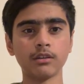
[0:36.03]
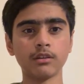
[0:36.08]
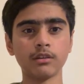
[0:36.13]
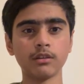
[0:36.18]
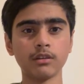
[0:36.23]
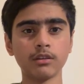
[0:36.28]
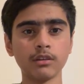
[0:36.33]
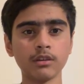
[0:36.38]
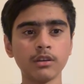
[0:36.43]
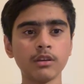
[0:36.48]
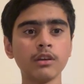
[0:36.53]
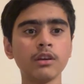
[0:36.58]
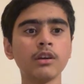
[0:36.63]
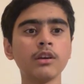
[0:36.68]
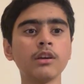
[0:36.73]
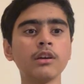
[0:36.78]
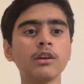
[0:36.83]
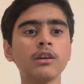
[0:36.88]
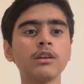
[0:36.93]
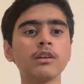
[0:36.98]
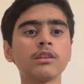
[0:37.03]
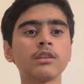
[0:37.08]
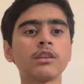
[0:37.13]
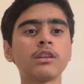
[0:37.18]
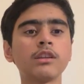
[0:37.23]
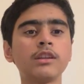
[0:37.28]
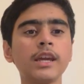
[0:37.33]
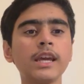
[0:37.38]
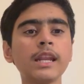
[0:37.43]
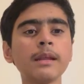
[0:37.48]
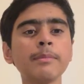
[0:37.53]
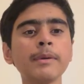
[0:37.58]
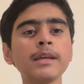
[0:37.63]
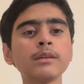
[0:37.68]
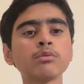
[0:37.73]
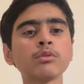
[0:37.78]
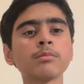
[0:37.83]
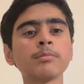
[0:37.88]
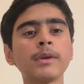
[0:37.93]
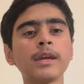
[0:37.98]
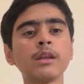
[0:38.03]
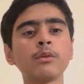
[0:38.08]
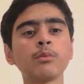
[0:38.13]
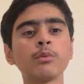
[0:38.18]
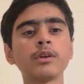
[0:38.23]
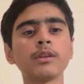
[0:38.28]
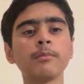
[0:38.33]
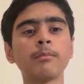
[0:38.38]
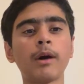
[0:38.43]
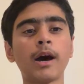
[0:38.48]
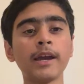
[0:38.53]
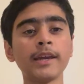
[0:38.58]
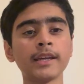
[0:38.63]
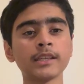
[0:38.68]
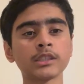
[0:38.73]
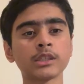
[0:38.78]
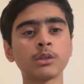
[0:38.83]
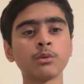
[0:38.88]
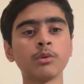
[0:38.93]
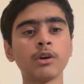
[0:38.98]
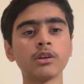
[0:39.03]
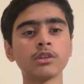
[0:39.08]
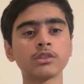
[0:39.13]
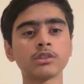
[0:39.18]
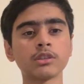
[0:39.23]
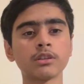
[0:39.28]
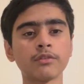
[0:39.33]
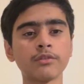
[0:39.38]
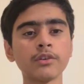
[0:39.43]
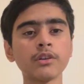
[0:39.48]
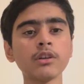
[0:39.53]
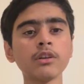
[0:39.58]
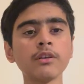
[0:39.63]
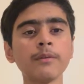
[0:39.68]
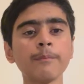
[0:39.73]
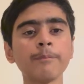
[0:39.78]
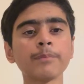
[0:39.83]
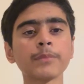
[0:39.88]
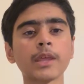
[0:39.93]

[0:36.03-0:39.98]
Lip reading: The database was made with MySQL Server